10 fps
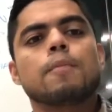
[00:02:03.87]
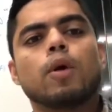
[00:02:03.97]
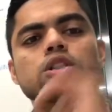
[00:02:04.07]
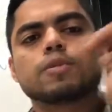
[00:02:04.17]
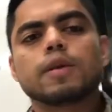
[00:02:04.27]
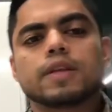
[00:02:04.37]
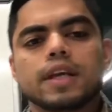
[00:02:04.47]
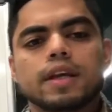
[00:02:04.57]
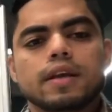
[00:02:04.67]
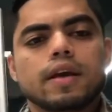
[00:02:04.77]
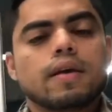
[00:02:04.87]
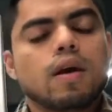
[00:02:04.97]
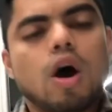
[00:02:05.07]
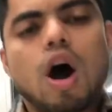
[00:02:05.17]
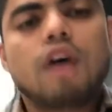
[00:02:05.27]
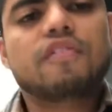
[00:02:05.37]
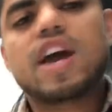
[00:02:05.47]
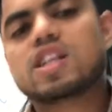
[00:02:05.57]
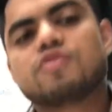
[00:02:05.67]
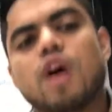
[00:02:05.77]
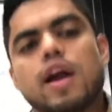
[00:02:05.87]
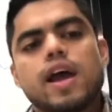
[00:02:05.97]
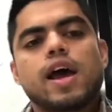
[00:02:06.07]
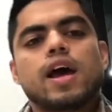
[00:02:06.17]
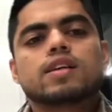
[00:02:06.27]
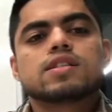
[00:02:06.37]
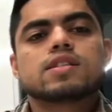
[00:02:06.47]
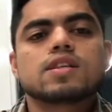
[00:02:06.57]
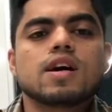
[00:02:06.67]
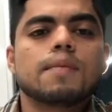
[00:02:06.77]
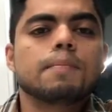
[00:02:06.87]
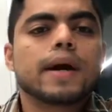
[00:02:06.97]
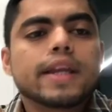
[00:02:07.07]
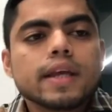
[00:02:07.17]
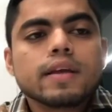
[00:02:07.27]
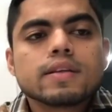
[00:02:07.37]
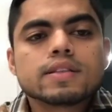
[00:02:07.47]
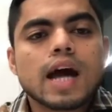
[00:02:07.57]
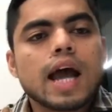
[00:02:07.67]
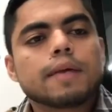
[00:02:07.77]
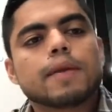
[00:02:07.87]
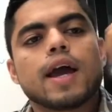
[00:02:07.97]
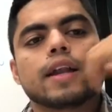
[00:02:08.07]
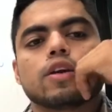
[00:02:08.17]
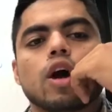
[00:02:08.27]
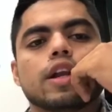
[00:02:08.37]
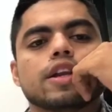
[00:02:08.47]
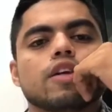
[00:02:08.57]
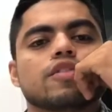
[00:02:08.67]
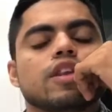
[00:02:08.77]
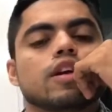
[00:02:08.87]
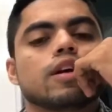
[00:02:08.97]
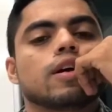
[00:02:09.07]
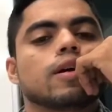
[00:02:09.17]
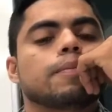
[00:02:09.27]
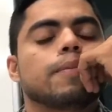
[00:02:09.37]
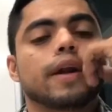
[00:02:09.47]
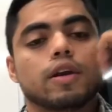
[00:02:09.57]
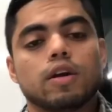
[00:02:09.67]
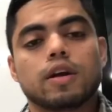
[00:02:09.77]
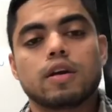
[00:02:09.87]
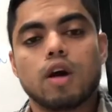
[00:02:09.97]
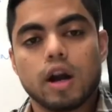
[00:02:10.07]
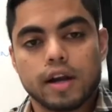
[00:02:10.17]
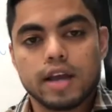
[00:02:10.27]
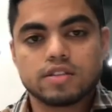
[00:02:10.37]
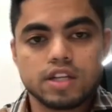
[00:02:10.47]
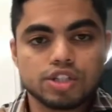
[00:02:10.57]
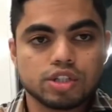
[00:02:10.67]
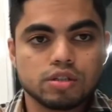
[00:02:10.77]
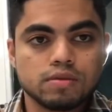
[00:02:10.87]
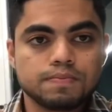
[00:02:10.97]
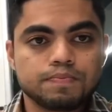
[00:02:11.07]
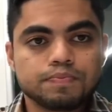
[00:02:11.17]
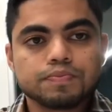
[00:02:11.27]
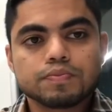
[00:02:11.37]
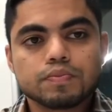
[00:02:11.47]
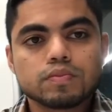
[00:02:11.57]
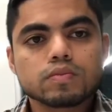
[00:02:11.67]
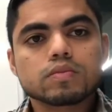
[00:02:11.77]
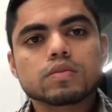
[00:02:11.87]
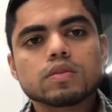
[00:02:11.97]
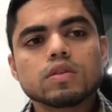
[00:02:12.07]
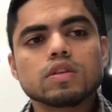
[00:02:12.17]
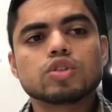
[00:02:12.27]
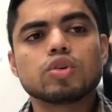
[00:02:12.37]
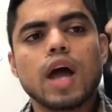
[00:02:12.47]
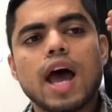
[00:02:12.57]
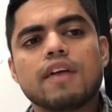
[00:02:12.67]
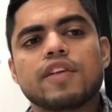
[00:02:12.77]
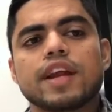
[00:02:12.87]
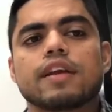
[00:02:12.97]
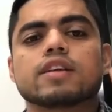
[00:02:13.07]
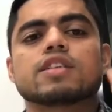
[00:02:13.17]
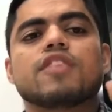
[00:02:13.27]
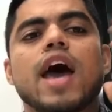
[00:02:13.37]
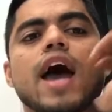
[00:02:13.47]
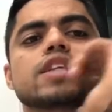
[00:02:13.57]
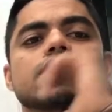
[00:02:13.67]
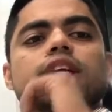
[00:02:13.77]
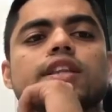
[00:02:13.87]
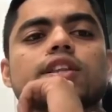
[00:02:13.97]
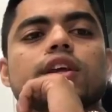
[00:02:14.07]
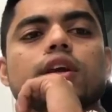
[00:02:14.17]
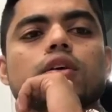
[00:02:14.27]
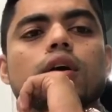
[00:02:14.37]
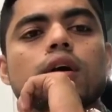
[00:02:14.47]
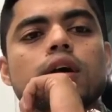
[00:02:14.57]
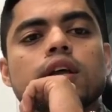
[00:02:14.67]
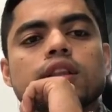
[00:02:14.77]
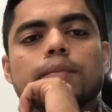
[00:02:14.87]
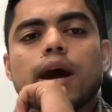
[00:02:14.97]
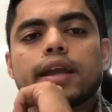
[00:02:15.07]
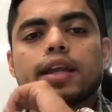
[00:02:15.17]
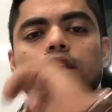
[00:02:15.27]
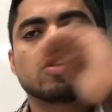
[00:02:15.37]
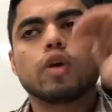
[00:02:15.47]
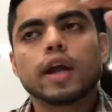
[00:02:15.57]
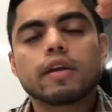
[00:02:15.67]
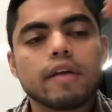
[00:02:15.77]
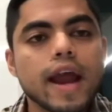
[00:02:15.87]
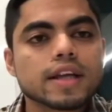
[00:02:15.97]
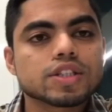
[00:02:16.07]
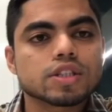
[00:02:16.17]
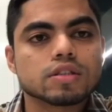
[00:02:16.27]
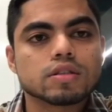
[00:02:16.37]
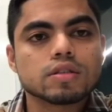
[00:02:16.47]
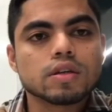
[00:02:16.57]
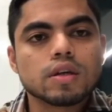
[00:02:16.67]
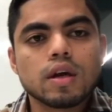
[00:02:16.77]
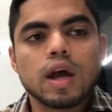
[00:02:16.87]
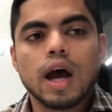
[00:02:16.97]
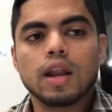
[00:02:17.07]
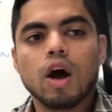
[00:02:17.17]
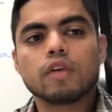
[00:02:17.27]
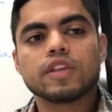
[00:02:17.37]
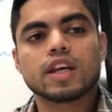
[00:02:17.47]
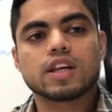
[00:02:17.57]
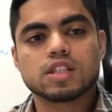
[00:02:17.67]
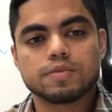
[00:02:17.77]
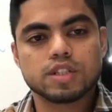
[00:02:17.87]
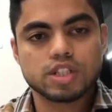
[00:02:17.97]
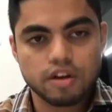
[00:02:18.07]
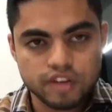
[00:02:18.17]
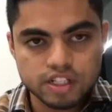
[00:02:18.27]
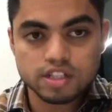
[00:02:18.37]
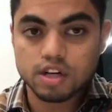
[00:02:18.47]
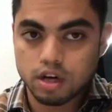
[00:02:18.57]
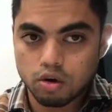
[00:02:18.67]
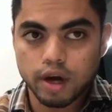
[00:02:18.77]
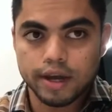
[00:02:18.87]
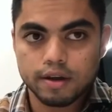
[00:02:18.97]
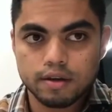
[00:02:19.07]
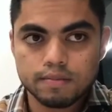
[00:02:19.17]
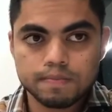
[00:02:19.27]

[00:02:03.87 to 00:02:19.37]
Possibility of, as far as money, time and quality of the particular organization to have an aggressive edge in the market, quick reaction along with the customer service is required.